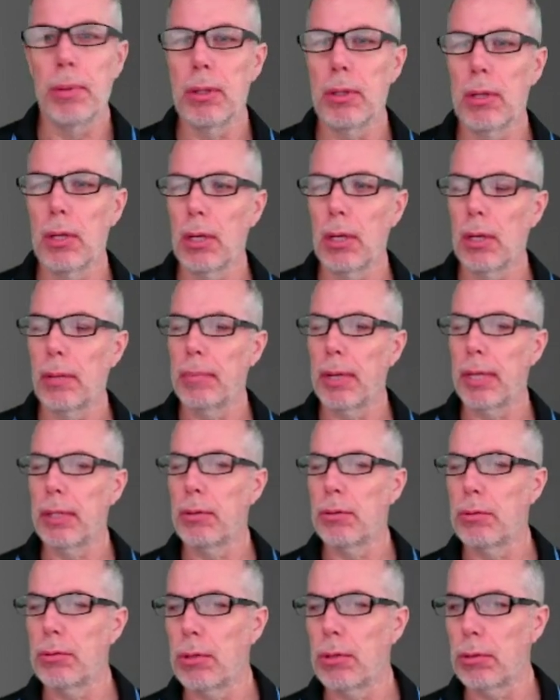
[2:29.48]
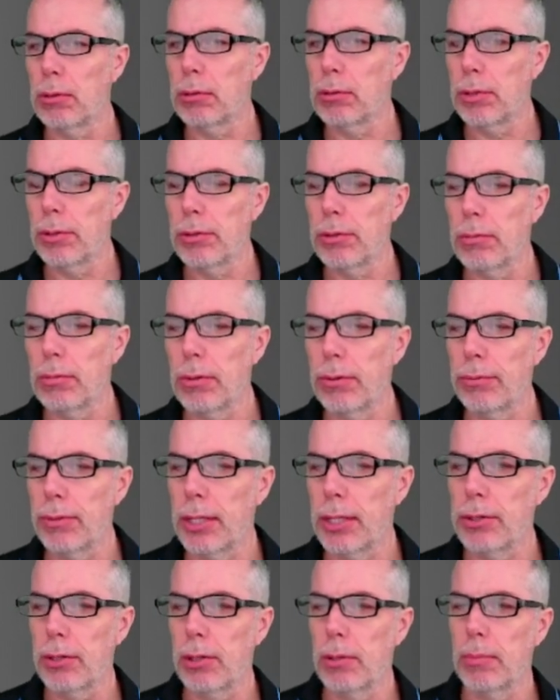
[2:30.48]
the menu, so just to
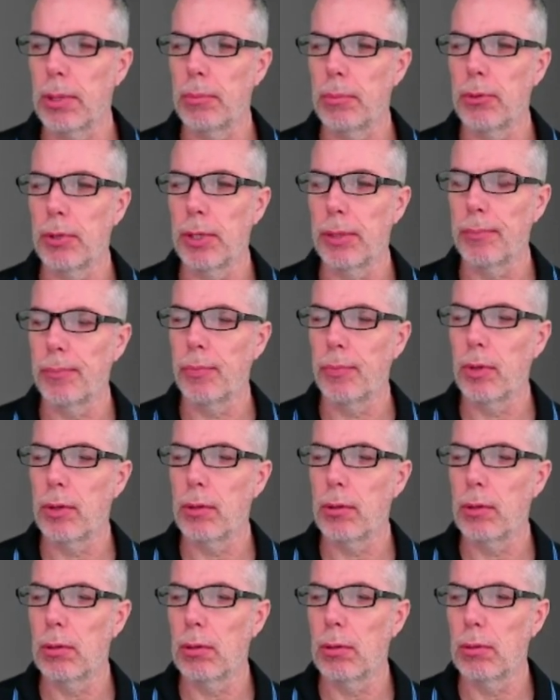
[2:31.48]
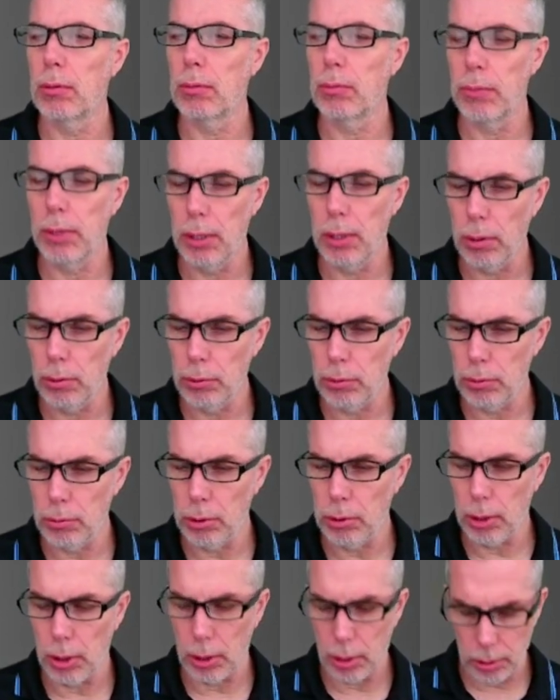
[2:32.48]
refresh our memory. So we go to
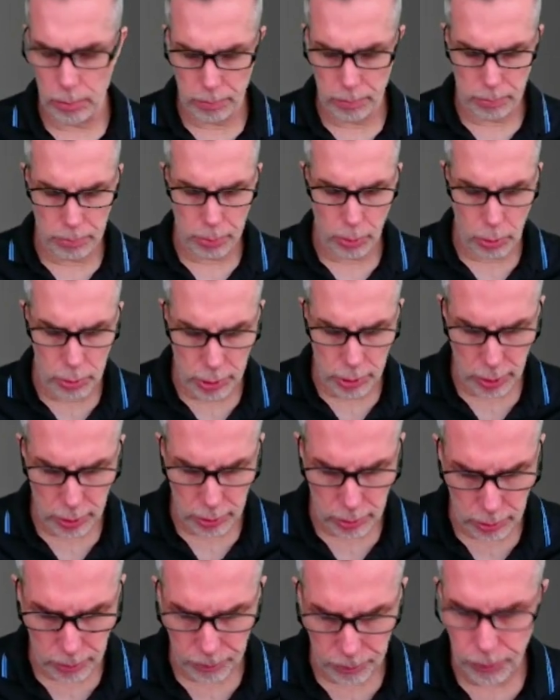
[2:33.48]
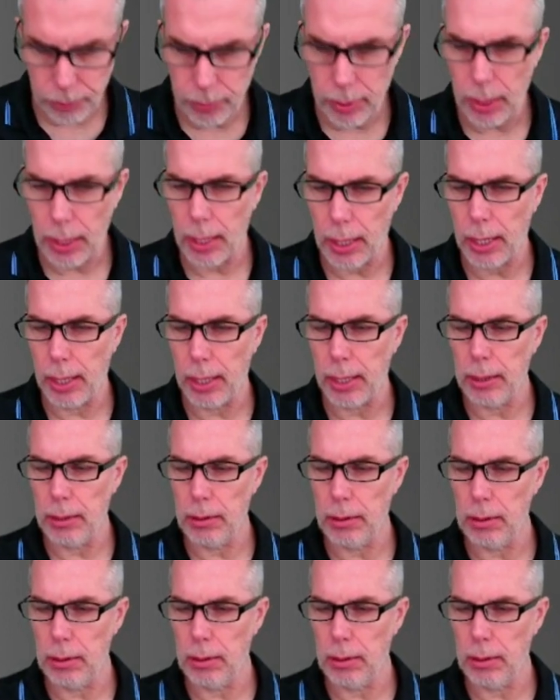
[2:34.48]
the process, and